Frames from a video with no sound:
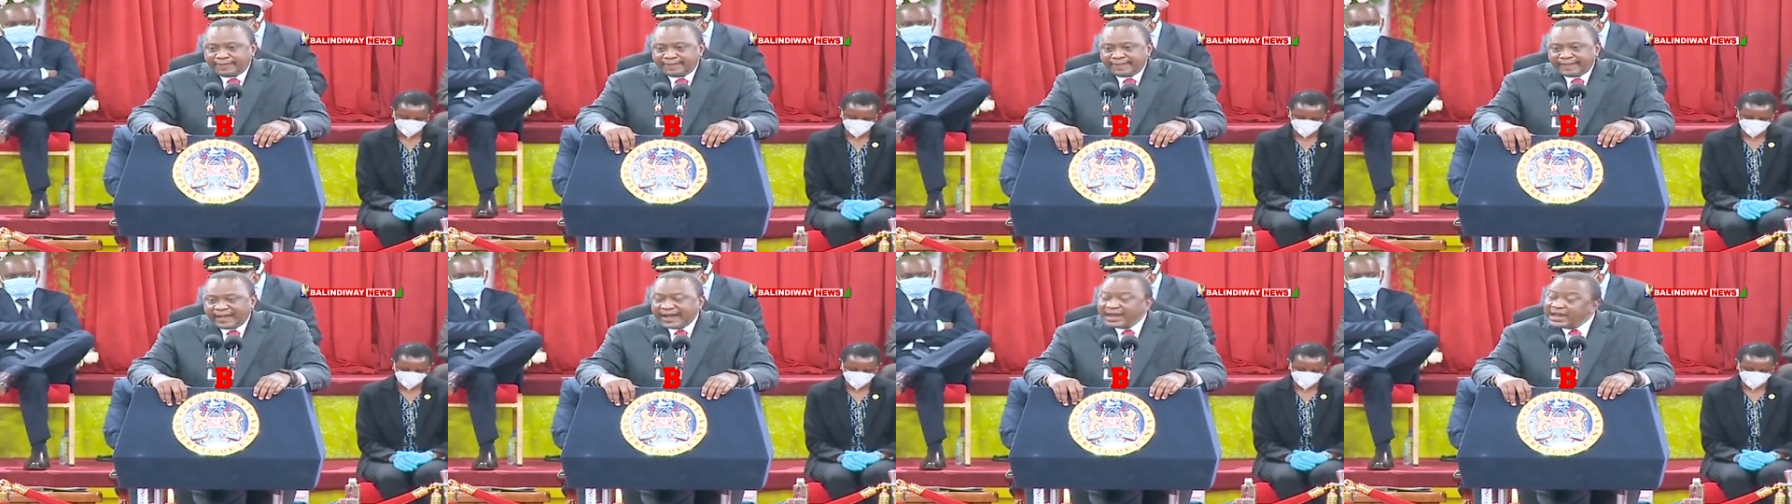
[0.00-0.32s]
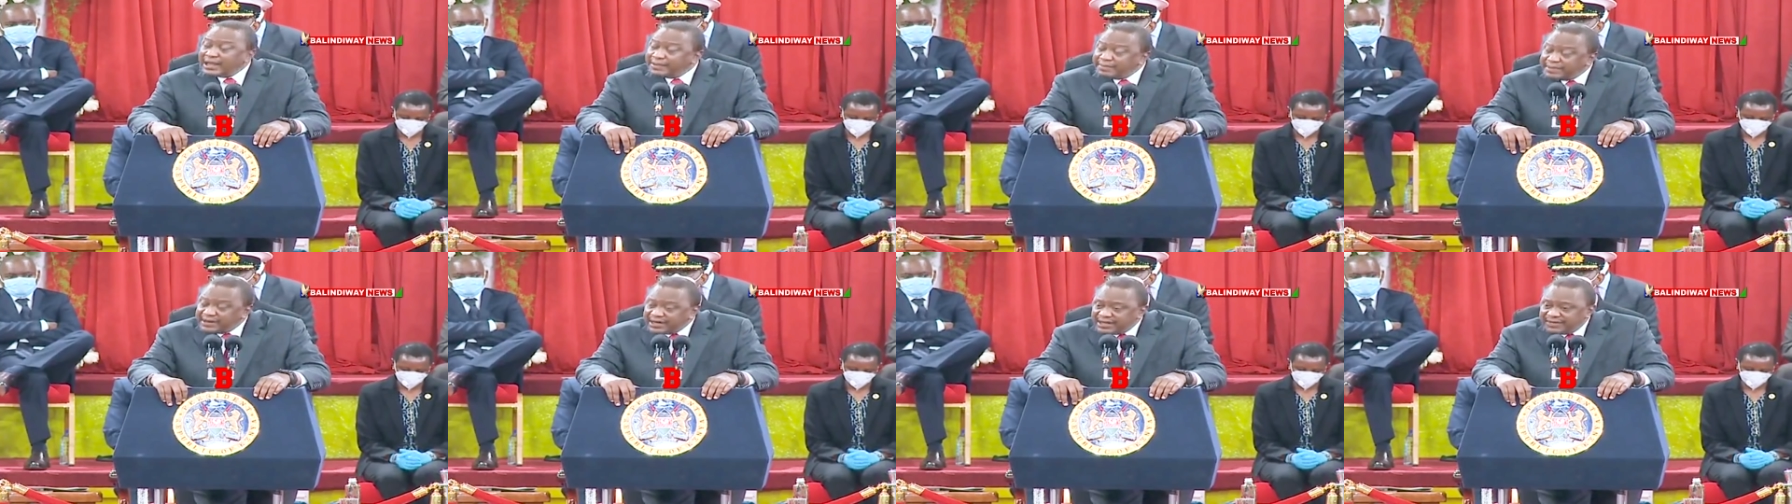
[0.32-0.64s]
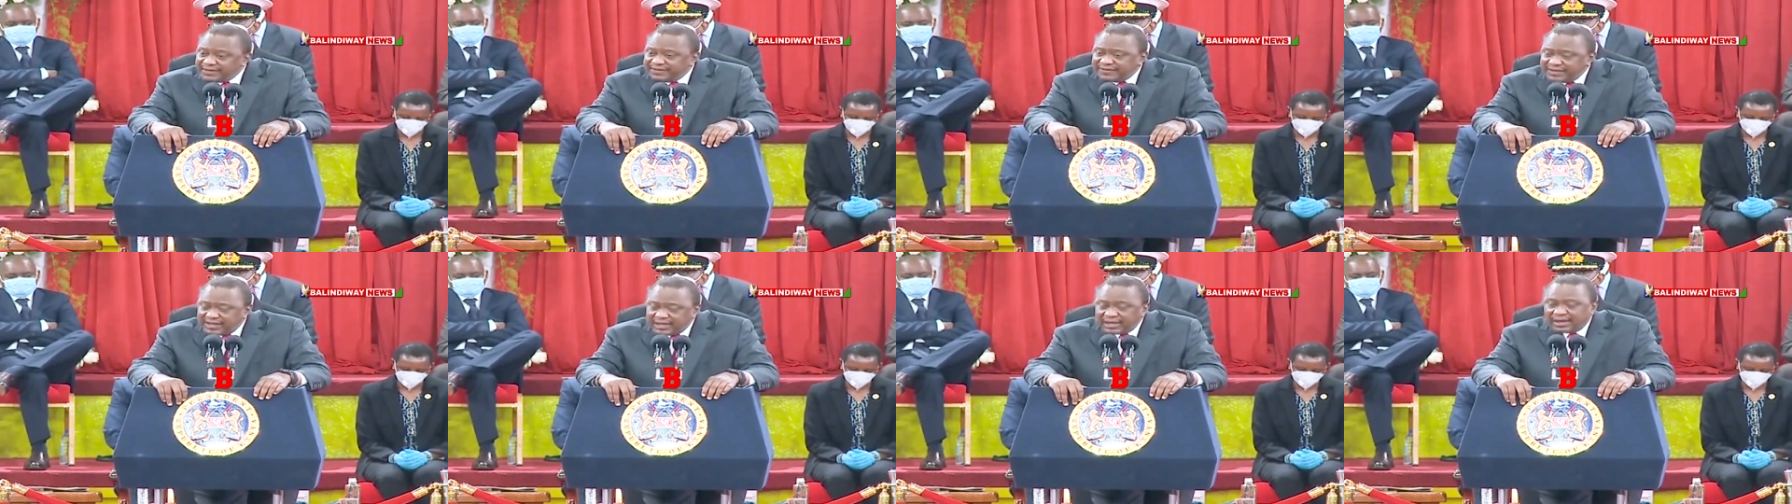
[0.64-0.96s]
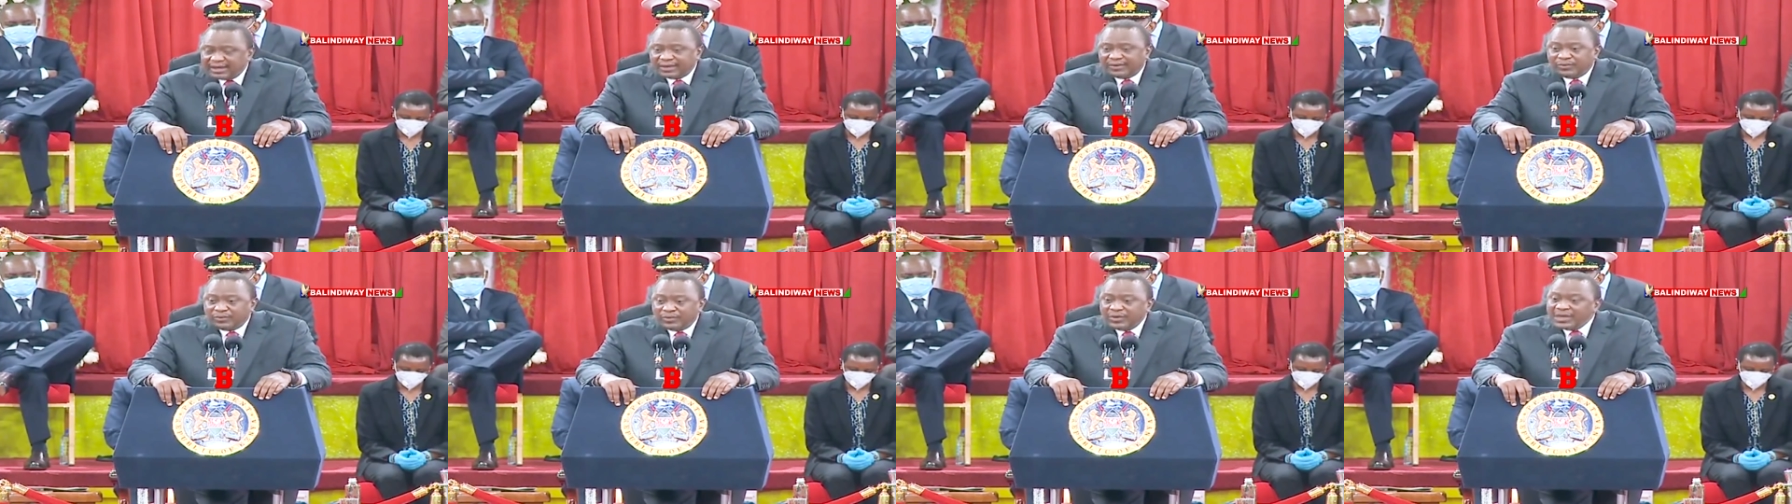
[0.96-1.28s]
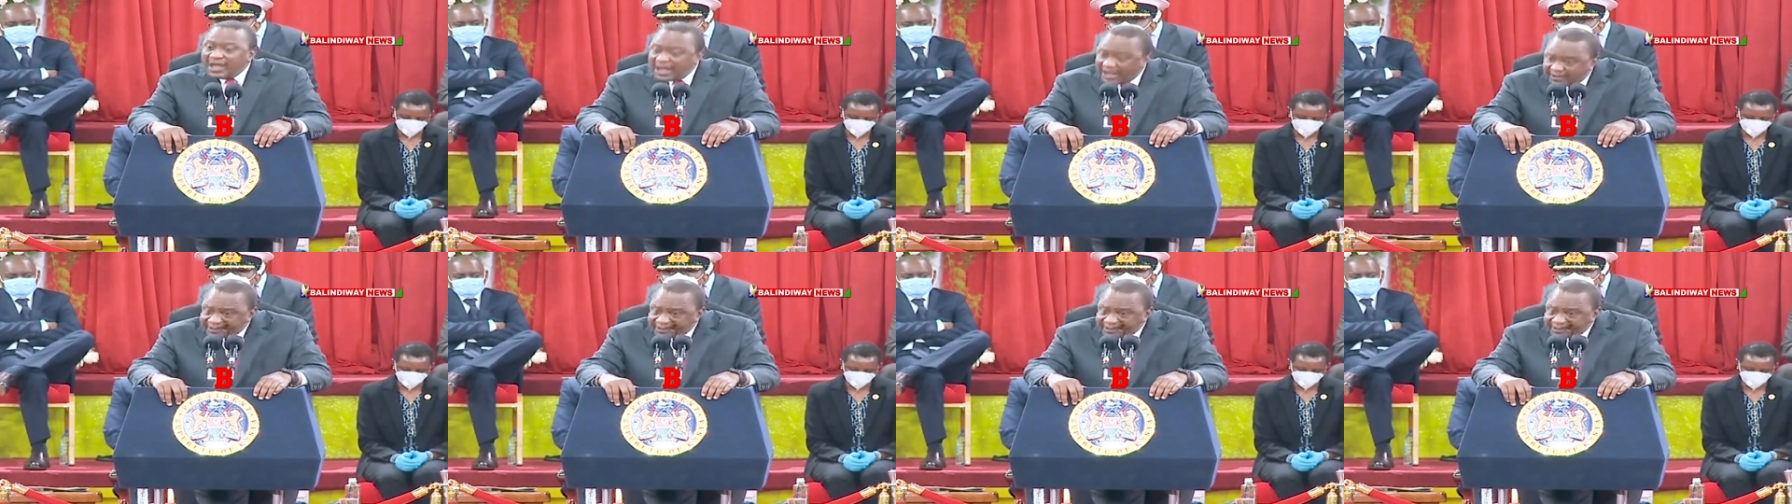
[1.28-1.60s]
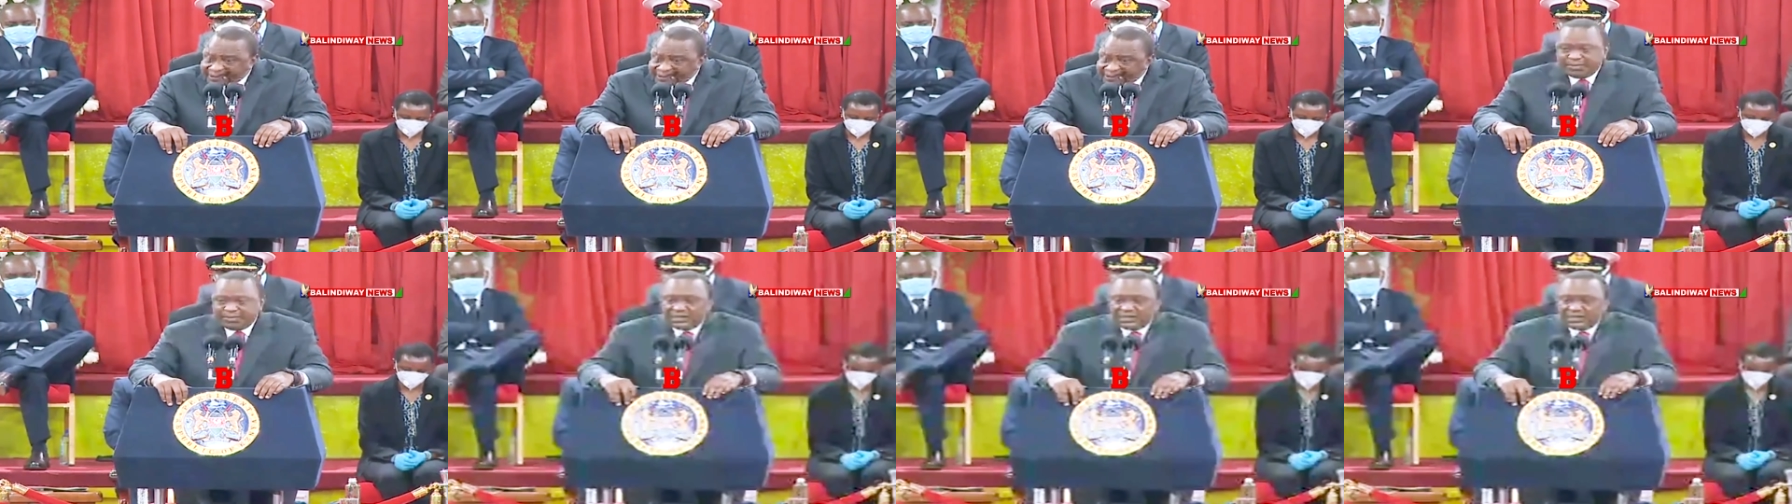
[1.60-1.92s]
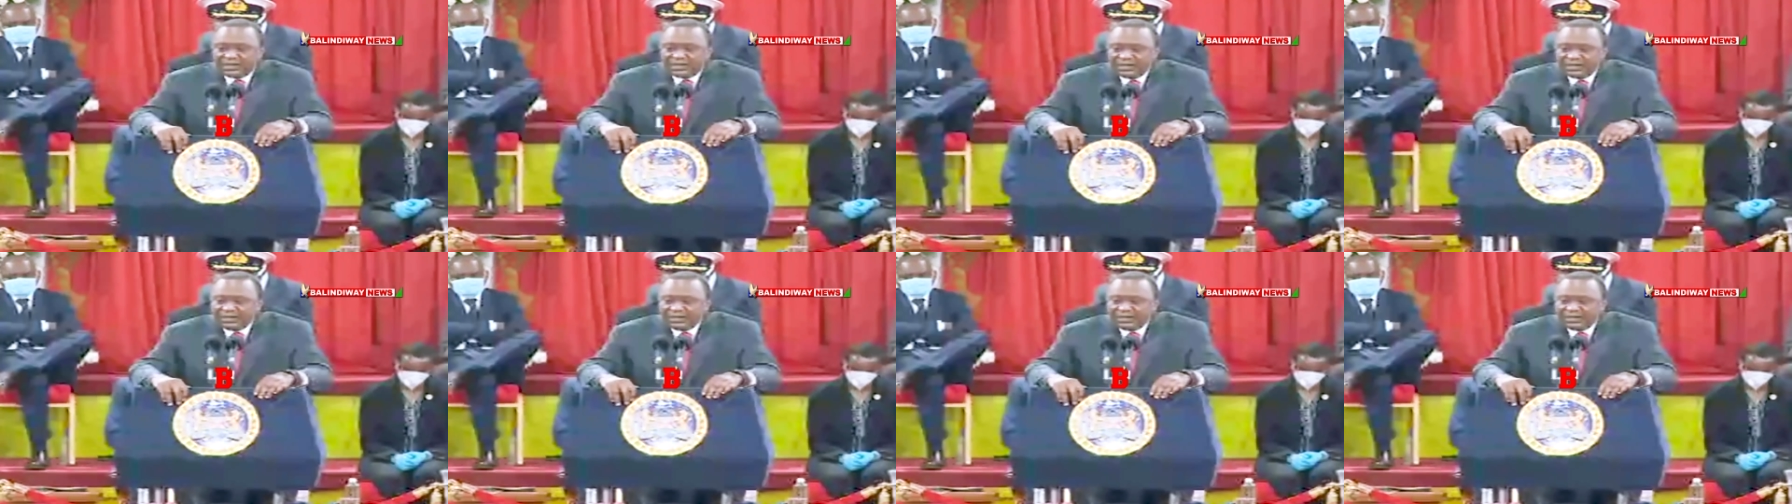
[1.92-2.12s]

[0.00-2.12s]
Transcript: And I believe here we have something.